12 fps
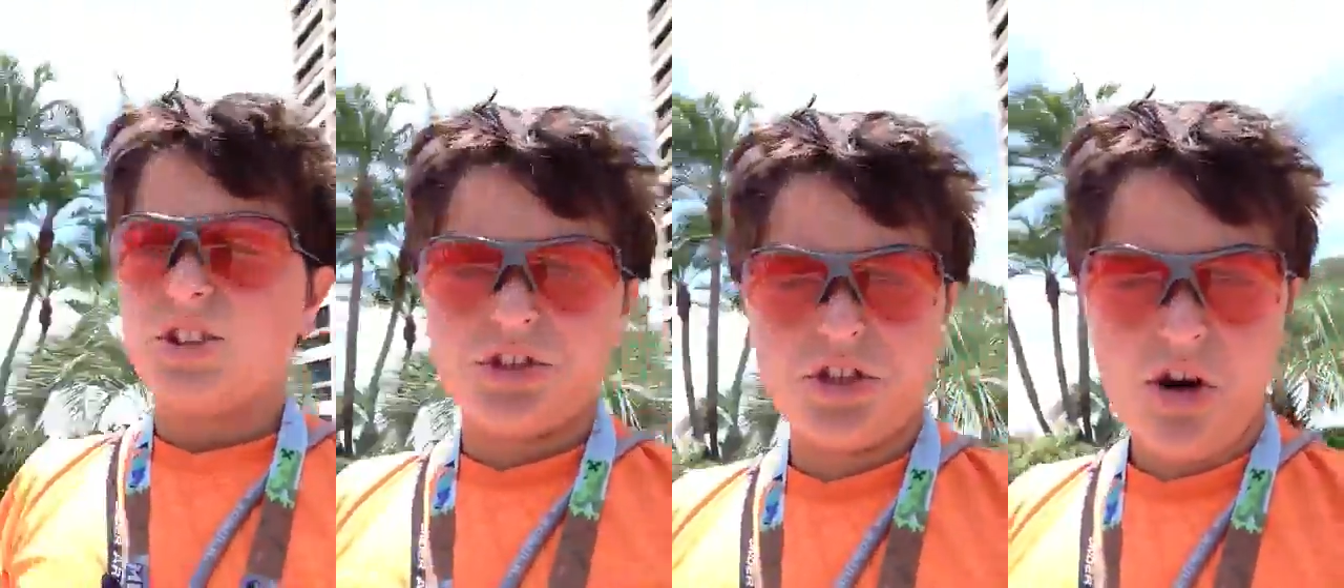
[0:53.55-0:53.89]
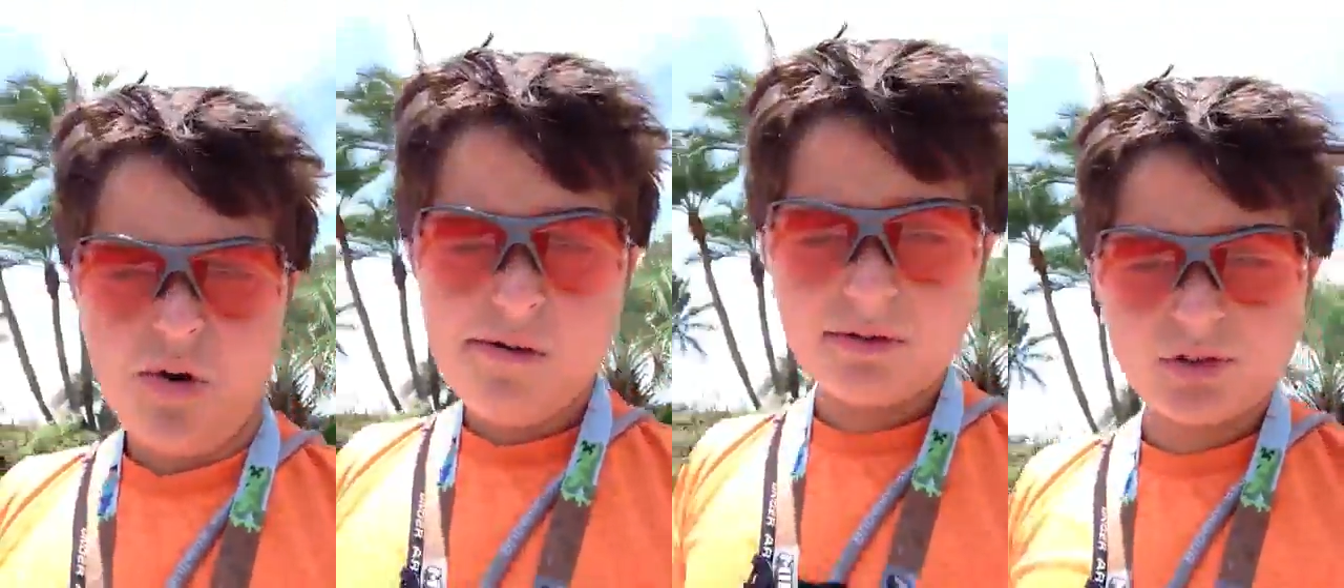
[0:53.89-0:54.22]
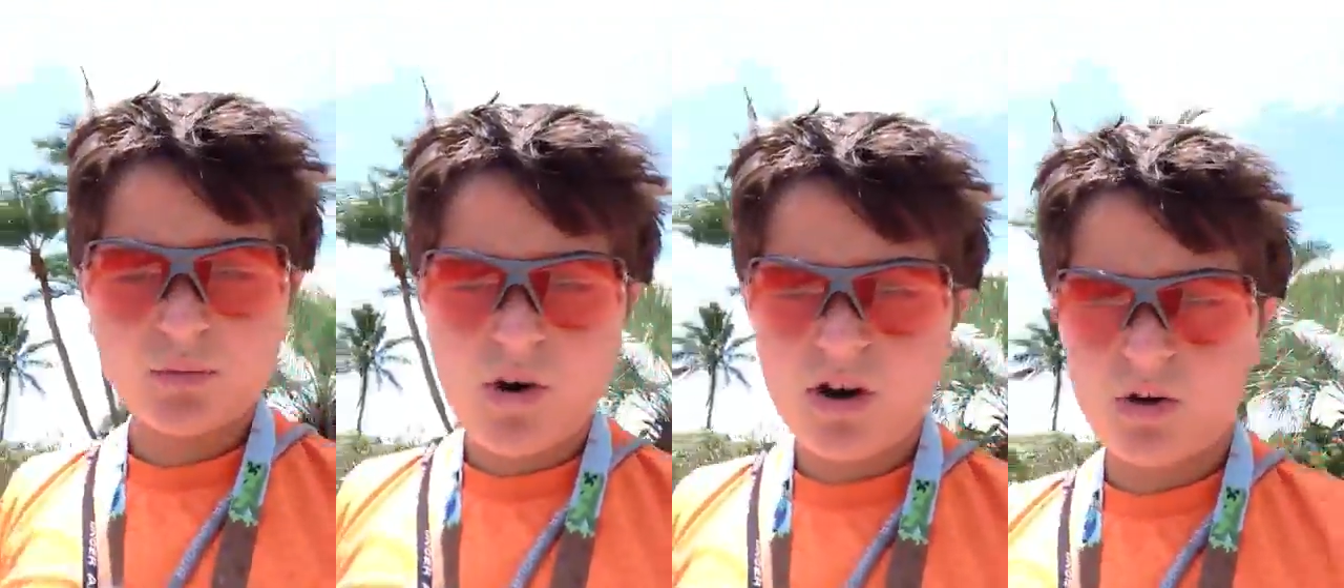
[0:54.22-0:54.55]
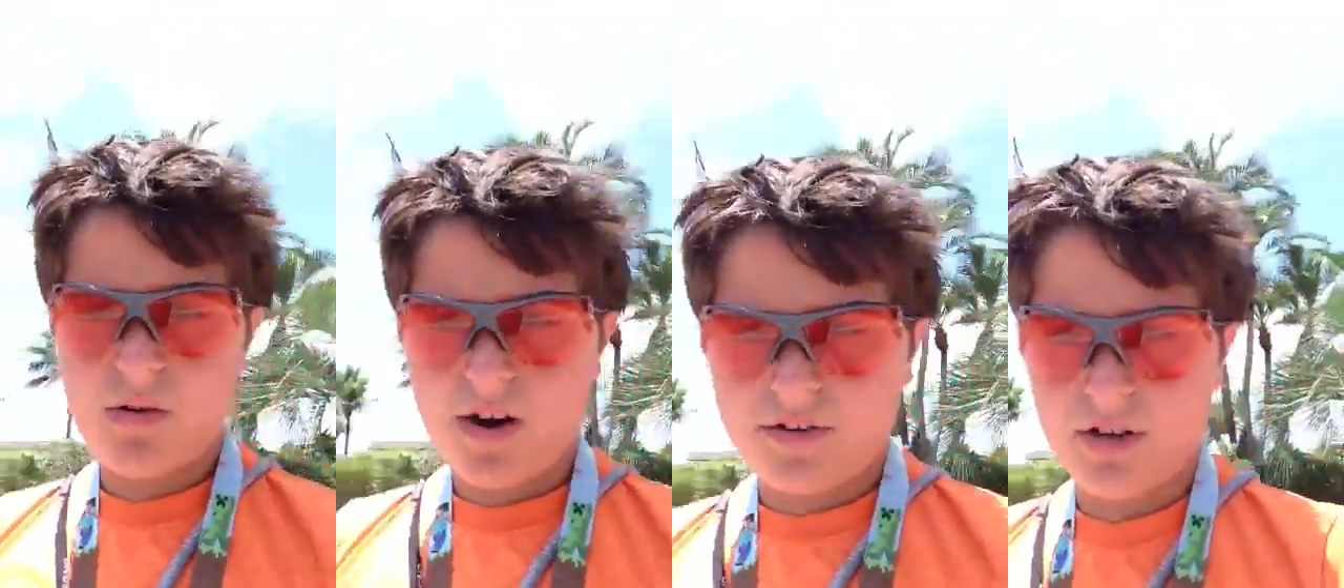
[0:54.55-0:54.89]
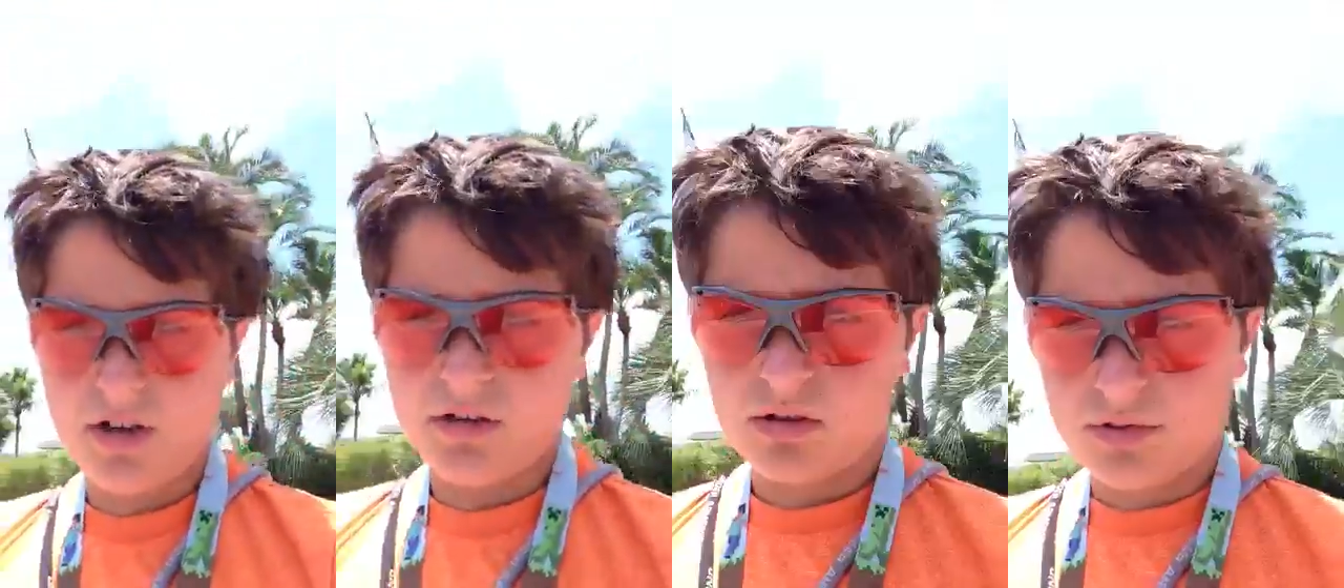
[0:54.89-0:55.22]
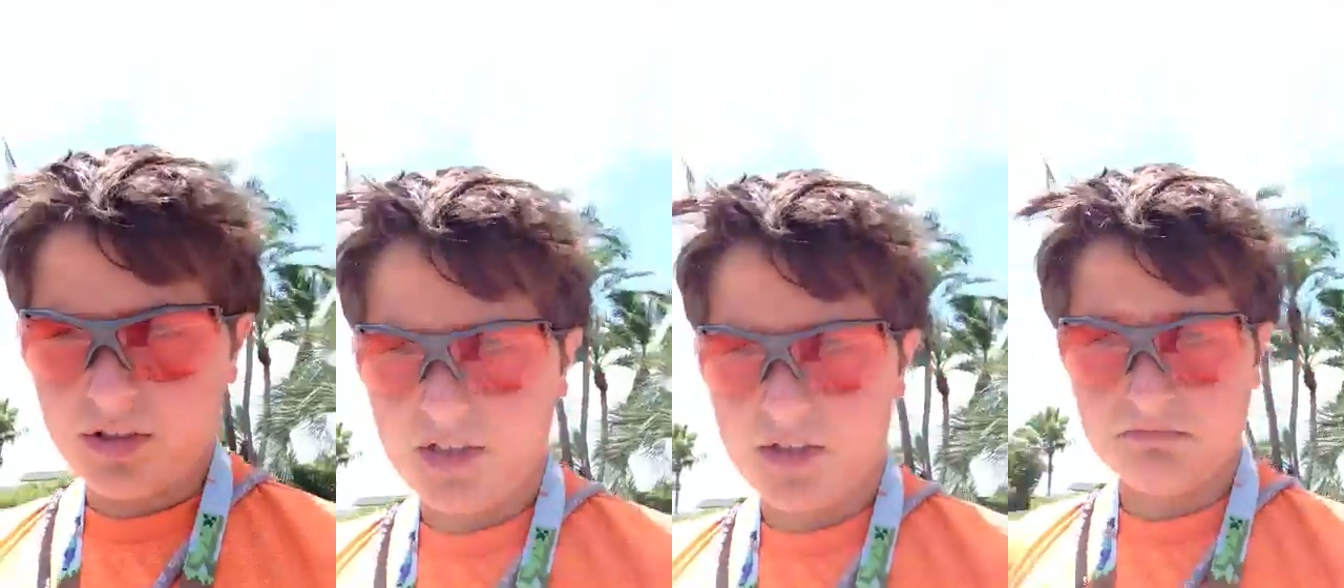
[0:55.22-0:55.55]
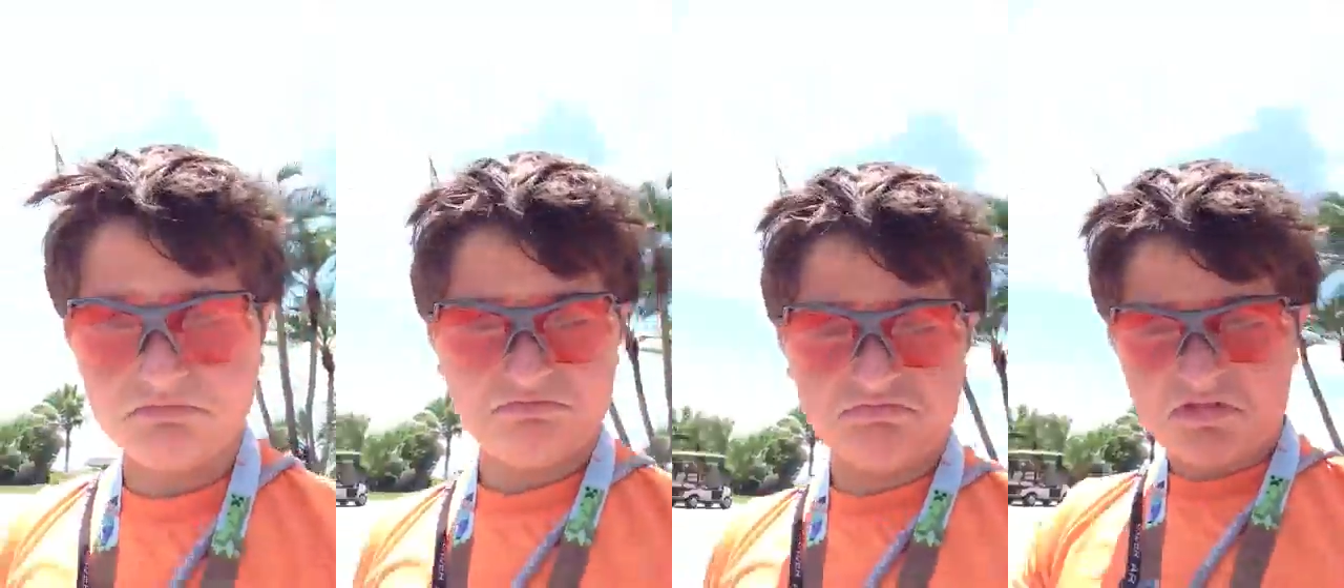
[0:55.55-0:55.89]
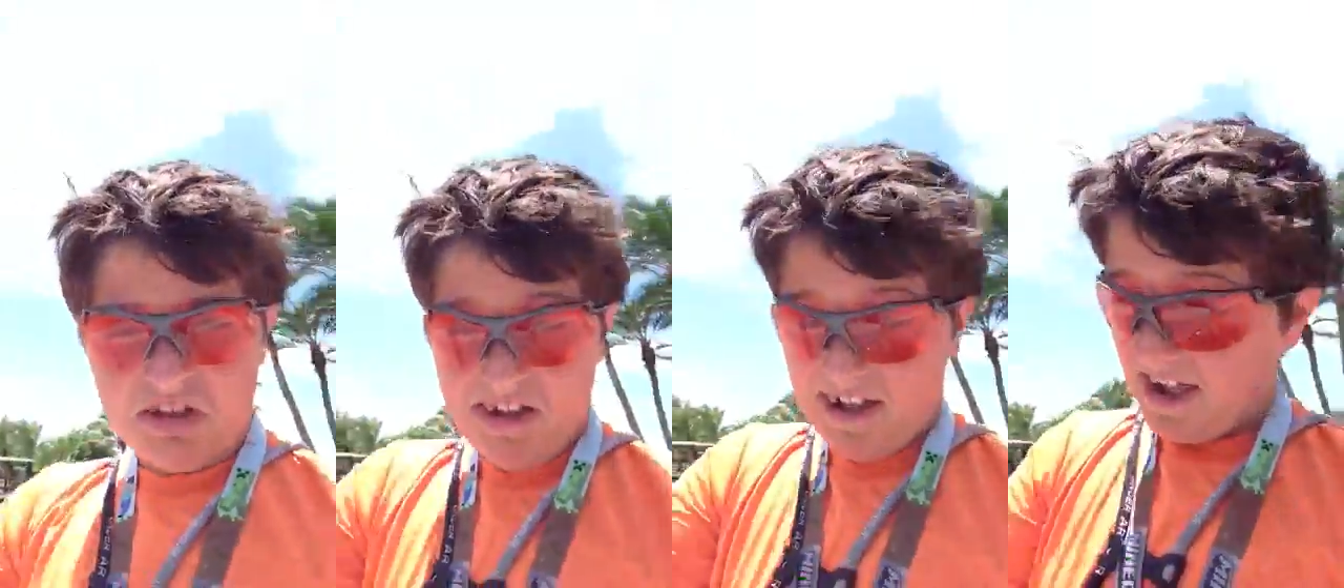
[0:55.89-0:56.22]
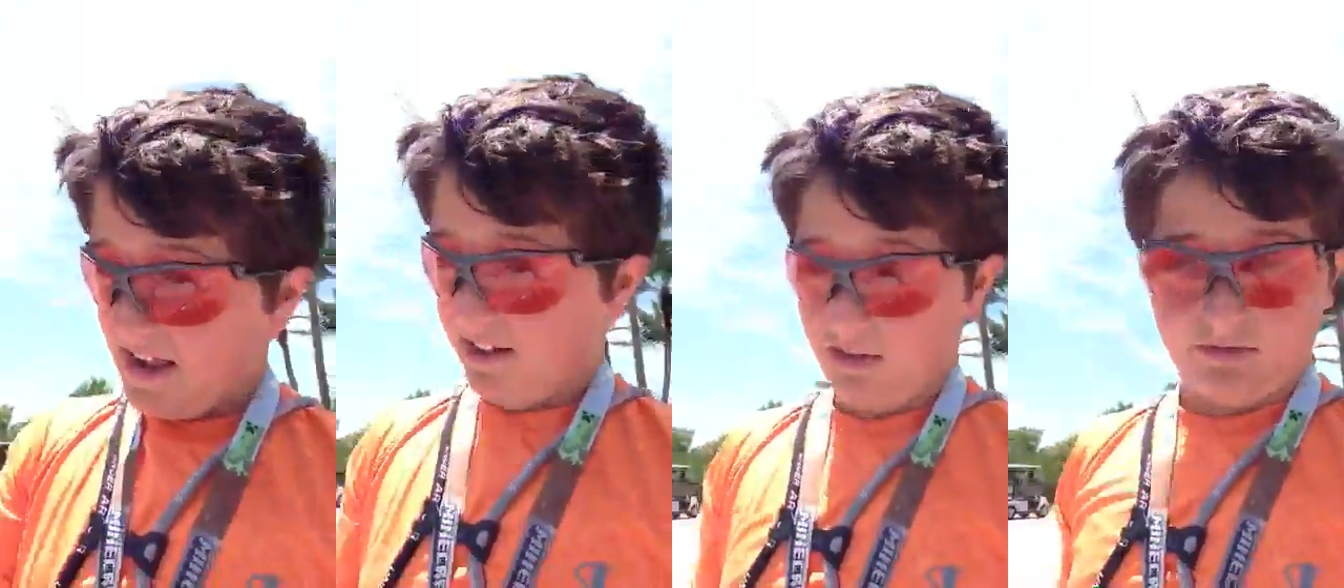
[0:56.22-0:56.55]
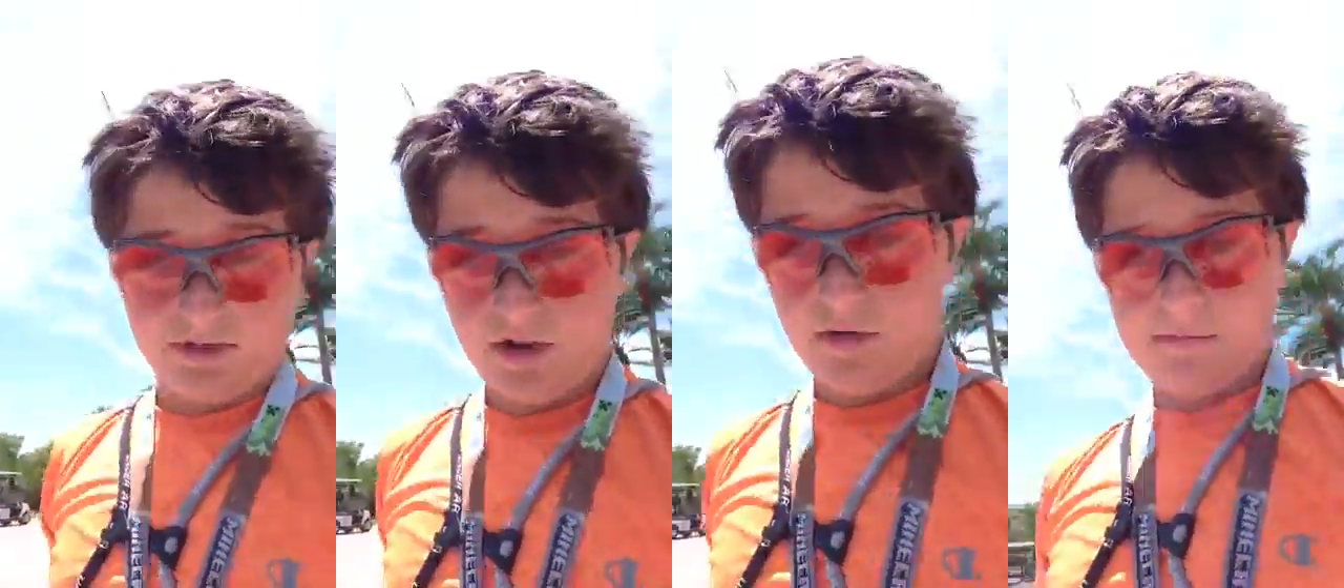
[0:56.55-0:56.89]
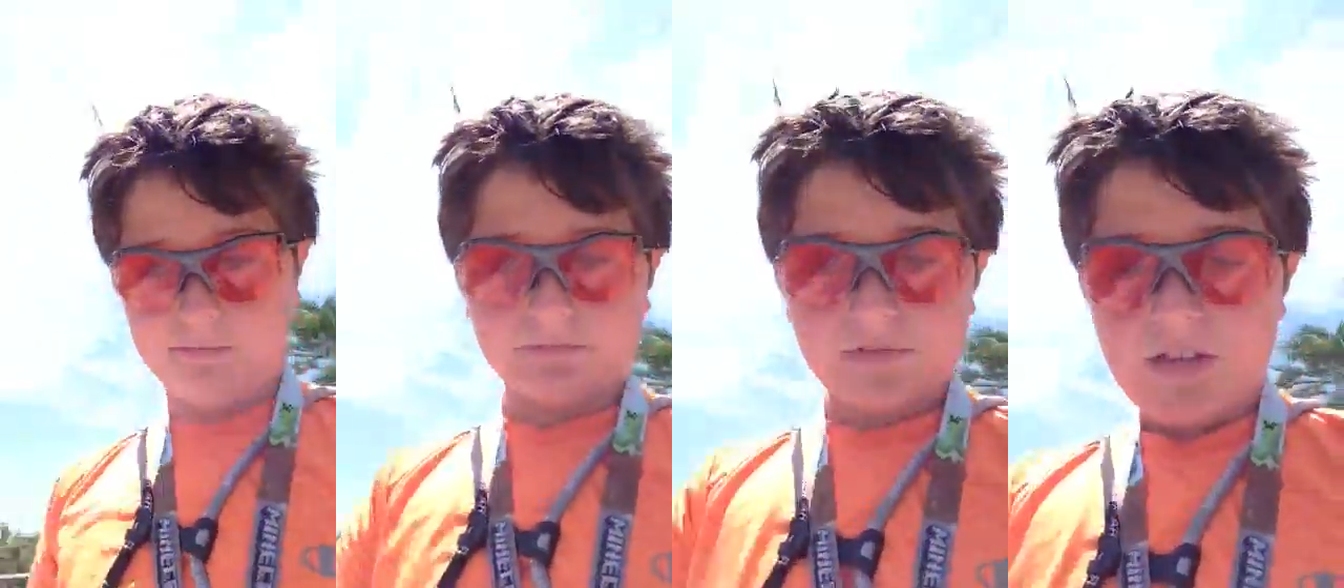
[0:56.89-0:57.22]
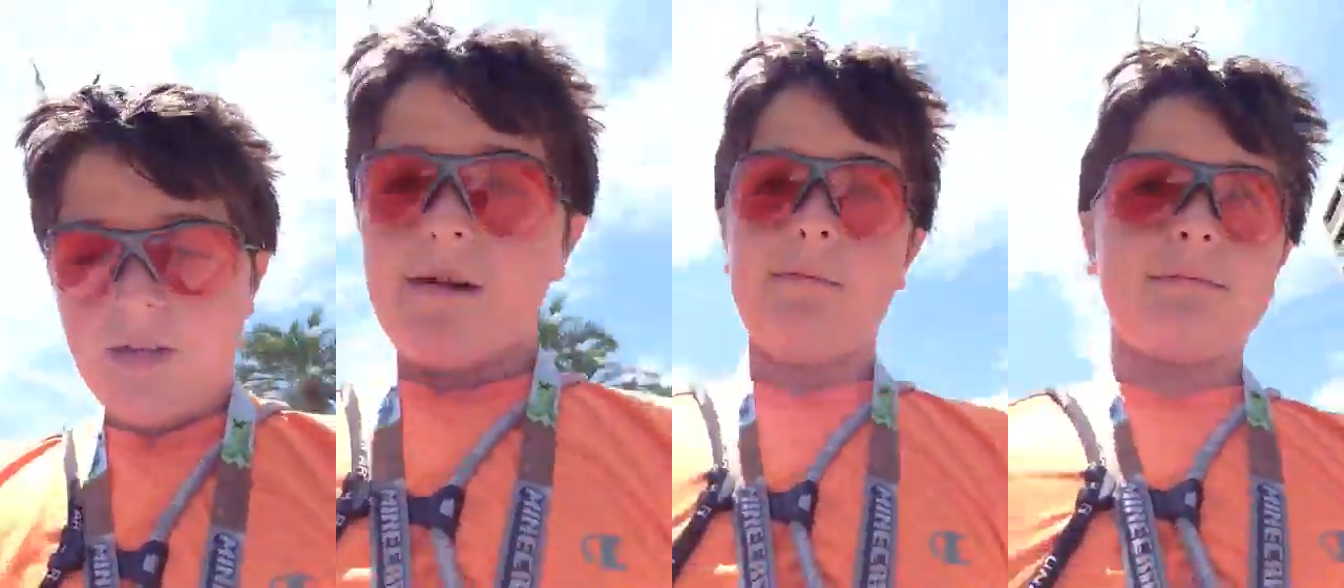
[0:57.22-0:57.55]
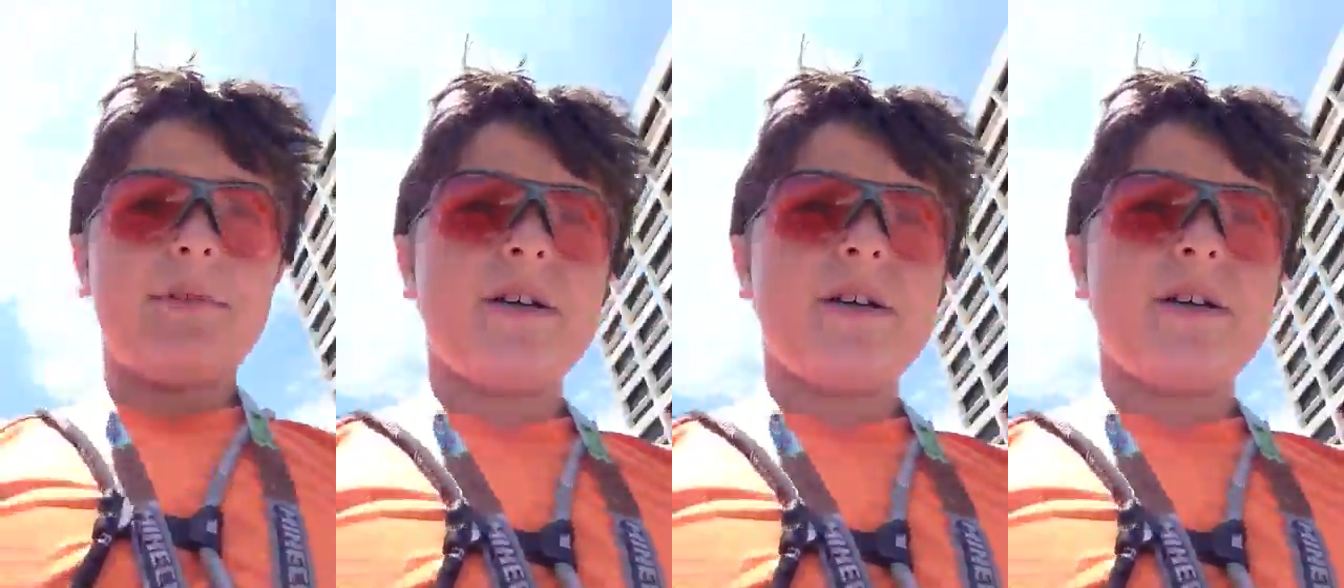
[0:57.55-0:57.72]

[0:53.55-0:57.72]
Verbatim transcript: you know, just walking around. You know, only yeah, I don't know,